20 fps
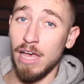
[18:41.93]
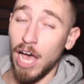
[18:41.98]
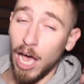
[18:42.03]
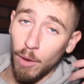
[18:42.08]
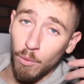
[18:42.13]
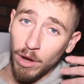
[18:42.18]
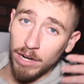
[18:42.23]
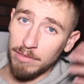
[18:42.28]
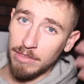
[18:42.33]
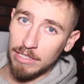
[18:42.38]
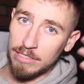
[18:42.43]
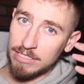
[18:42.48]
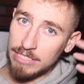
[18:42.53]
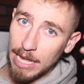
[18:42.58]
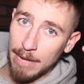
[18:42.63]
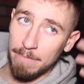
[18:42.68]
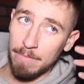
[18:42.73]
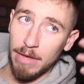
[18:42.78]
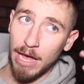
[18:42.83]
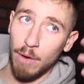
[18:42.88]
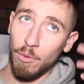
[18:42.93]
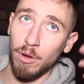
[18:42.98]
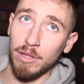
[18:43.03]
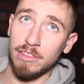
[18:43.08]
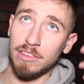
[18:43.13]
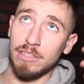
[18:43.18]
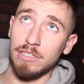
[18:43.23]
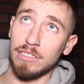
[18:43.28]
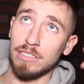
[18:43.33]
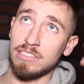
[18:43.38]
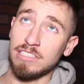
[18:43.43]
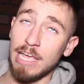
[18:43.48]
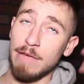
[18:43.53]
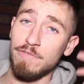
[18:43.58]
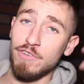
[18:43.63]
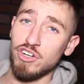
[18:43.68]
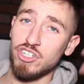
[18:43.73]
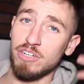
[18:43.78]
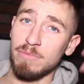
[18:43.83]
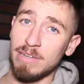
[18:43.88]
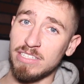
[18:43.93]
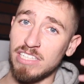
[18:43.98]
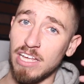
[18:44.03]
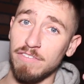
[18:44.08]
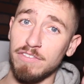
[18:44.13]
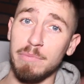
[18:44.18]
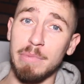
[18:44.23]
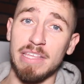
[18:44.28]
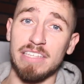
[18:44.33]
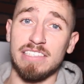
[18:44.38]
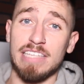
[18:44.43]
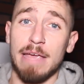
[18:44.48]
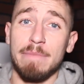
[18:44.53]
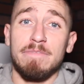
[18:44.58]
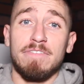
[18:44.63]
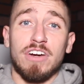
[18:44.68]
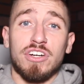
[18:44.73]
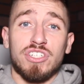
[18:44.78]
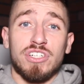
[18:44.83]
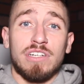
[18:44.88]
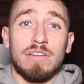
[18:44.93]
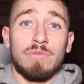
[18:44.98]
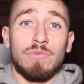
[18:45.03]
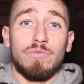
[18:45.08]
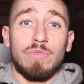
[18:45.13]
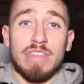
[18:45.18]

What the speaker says: I want the same version of myself to be the same version